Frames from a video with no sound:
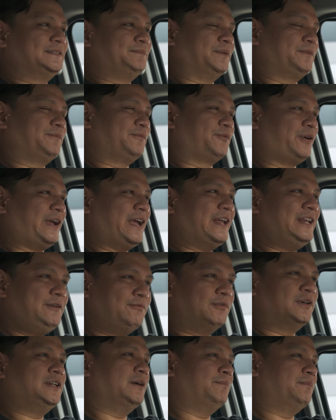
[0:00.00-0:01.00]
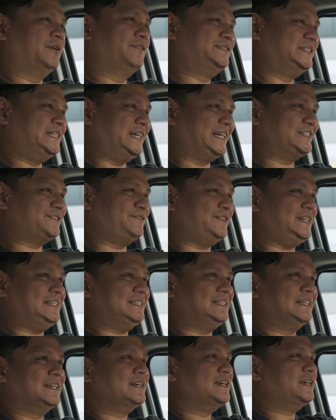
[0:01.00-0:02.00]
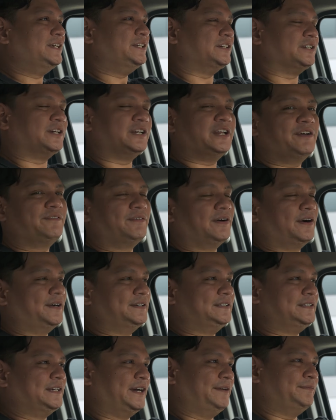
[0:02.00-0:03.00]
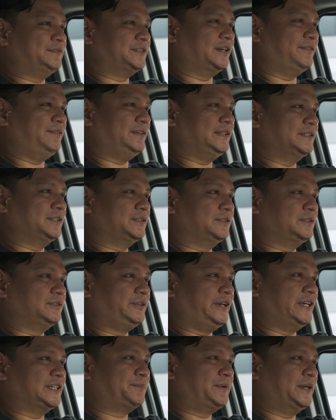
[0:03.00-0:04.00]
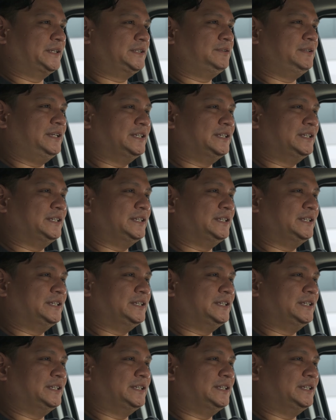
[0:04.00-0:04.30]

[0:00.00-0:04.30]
But for anyone above 6 feet, you're gonna have a hard time driving the Suzuki S-Presso.